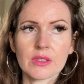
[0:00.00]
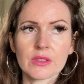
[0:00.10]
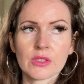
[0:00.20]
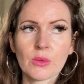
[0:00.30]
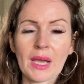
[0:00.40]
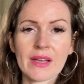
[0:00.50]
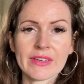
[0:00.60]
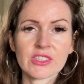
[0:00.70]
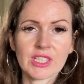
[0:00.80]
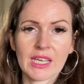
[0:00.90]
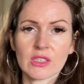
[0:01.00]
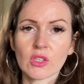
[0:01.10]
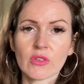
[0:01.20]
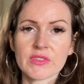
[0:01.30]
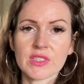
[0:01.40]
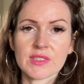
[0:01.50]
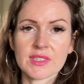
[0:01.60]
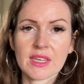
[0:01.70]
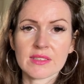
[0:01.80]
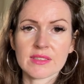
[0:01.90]
You have actually had a lot of
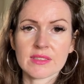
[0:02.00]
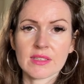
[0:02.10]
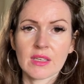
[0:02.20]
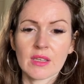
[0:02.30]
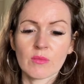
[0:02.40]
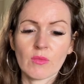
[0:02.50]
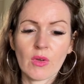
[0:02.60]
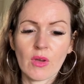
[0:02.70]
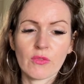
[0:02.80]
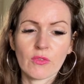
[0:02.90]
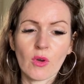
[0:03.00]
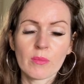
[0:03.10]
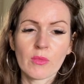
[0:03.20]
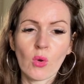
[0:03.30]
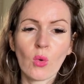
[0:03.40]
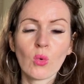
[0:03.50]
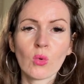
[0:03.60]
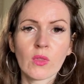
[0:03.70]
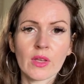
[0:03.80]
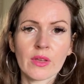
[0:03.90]
success from
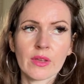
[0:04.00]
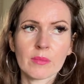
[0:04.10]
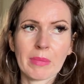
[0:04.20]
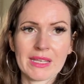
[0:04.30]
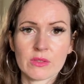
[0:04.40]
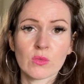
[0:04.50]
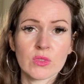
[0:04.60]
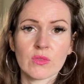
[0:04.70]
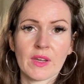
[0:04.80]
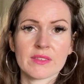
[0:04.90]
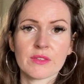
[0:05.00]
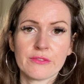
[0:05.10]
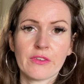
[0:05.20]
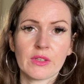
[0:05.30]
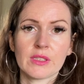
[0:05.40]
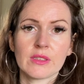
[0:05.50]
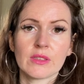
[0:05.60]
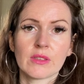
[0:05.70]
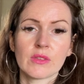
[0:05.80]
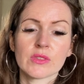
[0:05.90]
all the battles you've had to fight,
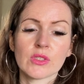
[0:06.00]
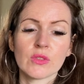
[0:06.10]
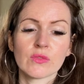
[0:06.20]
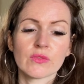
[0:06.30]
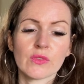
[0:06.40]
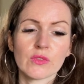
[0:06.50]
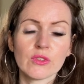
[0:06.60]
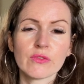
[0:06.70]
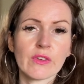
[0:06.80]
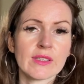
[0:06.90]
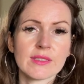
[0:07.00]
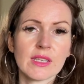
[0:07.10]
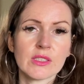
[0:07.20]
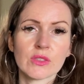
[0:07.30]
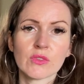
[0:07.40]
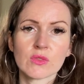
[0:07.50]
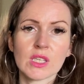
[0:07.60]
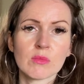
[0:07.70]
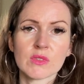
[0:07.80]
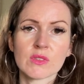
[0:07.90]
you know. So you've faced each of your
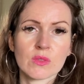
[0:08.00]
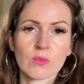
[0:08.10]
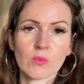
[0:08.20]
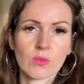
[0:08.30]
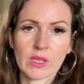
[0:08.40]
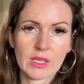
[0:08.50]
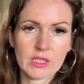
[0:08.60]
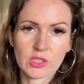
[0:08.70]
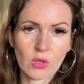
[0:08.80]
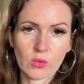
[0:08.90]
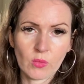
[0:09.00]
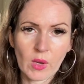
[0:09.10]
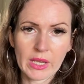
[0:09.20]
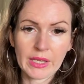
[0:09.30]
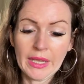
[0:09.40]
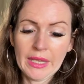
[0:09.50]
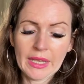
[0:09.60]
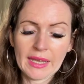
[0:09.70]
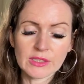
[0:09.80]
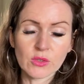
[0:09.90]
demons each along the way,
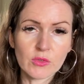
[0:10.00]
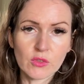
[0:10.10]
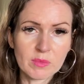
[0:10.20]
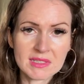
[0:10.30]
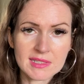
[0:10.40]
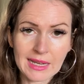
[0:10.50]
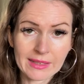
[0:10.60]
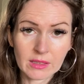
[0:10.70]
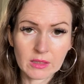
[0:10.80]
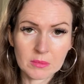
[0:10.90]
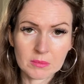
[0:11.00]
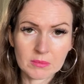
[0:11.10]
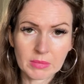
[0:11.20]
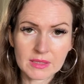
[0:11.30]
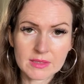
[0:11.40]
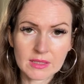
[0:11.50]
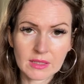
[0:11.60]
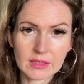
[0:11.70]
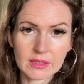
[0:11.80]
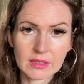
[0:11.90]
and you've been slaying them,
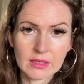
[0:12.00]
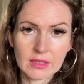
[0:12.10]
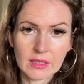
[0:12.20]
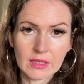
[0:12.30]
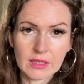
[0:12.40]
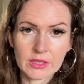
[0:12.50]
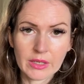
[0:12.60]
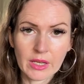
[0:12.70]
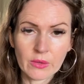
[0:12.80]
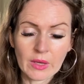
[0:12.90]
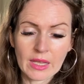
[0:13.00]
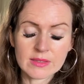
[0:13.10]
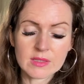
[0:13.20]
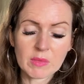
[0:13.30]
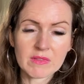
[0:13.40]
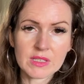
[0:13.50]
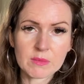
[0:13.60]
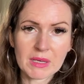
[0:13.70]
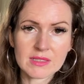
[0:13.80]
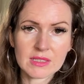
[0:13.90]
basically, you know. And Spirit is
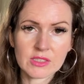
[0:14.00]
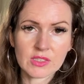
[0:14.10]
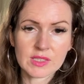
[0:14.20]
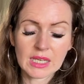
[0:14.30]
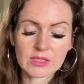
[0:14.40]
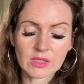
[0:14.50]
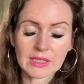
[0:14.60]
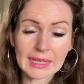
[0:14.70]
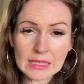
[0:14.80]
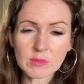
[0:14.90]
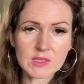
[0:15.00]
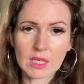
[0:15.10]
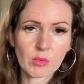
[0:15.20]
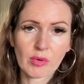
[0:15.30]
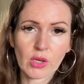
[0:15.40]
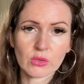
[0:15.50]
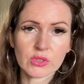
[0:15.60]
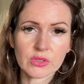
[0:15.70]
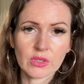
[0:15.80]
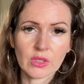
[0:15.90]
basically just saying, keep the same
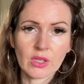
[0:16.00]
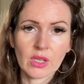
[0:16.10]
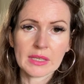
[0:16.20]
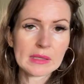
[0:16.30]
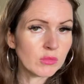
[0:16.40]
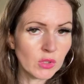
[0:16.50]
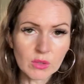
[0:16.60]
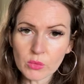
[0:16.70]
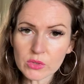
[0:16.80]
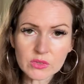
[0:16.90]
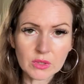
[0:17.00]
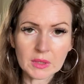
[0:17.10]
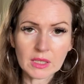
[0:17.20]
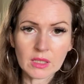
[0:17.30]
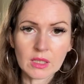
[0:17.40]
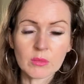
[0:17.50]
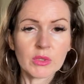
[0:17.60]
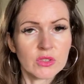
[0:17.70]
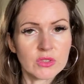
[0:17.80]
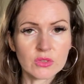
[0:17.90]
approach. Keep doing what you're doing,
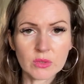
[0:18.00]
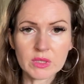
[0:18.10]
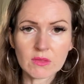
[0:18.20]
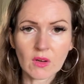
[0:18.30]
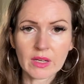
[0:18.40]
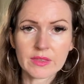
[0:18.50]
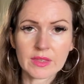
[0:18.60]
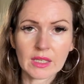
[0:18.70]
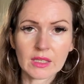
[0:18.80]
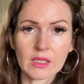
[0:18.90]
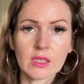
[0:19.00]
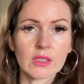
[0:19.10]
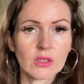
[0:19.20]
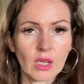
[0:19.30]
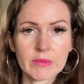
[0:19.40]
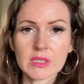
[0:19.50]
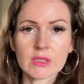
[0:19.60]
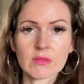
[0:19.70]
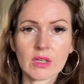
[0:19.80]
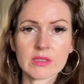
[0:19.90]
because you're doing the right thing, you're going in
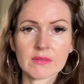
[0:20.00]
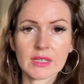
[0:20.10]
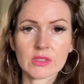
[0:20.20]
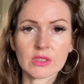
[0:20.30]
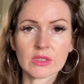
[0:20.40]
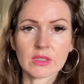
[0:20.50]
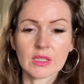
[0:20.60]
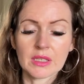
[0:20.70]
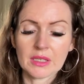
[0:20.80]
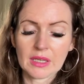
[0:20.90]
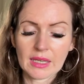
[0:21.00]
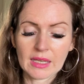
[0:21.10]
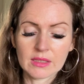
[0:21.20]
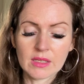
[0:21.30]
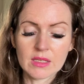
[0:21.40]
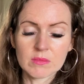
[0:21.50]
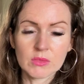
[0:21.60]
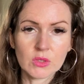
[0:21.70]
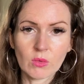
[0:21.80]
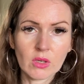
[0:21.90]
the right direction.
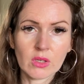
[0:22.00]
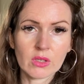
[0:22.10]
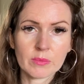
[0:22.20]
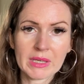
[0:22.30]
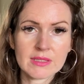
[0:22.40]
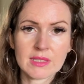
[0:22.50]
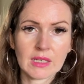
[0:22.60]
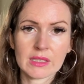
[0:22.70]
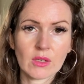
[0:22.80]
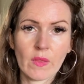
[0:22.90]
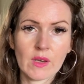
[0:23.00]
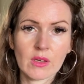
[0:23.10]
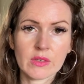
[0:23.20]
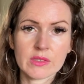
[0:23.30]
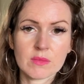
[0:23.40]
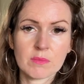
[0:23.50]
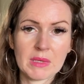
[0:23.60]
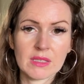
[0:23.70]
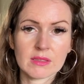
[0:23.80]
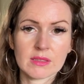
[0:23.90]
And you are basically on the last
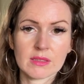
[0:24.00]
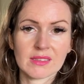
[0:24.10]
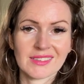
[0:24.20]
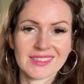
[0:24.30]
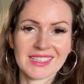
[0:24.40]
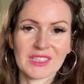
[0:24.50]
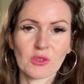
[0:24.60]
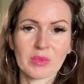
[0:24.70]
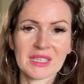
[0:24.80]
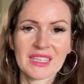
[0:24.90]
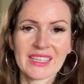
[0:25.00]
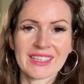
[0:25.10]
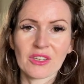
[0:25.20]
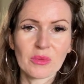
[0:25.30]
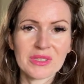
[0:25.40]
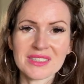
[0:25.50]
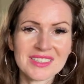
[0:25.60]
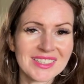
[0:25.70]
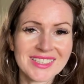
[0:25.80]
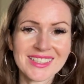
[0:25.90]
bit. I can see Gilbert. Gilbert
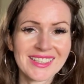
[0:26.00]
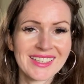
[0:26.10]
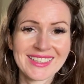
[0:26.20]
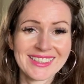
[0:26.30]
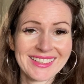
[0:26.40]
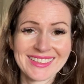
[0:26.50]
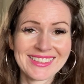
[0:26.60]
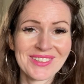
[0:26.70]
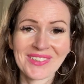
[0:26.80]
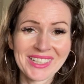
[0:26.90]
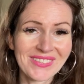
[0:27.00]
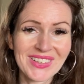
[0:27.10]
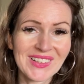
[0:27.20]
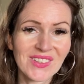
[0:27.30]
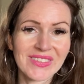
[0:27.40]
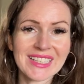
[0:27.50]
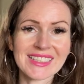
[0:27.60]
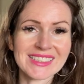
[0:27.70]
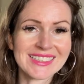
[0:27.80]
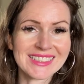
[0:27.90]
is just, he's annoying me a little bit
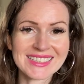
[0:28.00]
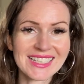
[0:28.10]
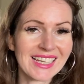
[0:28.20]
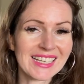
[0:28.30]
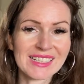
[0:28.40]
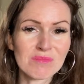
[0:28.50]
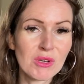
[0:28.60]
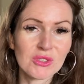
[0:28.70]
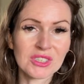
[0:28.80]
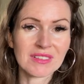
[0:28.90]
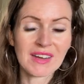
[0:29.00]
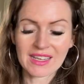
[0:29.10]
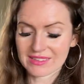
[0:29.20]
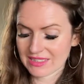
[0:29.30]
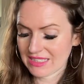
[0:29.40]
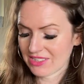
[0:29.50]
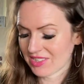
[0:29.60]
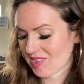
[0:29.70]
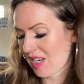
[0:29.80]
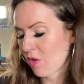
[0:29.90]
because he's just like mooching around, and he
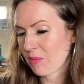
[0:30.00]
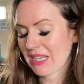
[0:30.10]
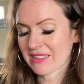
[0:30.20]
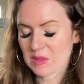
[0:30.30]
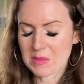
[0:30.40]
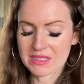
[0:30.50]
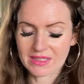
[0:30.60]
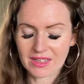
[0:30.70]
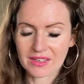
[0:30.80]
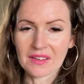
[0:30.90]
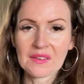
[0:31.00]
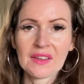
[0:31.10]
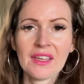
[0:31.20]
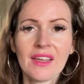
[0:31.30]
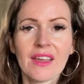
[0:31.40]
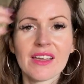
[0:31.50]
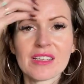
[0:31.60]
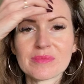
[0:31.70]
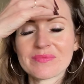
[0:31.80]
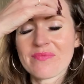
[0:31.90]
just sat on my legs a minute ago
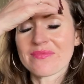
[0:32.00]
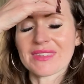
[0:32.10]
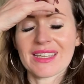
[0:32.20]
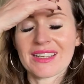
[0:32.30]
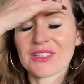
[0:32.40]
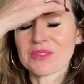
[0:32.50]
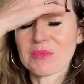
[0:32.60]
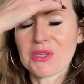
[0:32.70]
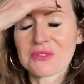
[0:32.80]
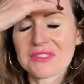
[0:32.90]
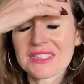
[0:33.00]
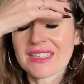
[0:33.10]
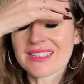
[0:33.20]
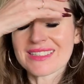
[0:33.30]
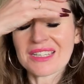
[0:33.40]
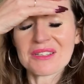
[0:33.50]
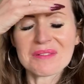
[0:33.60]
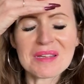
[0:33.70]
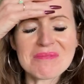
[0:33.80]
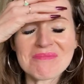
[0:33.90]
and I couldn't move. So
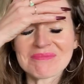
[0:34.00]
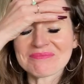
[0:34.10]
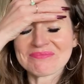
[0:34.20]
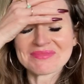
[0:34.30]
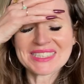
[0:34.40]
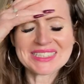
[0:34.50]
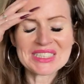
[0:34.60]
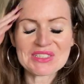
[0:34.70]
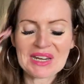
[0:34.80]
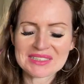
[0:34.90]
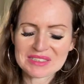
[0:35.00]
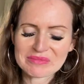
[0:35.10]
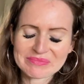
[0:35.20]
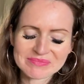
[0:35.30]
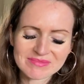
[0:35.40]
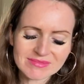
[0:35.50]
it's distracting.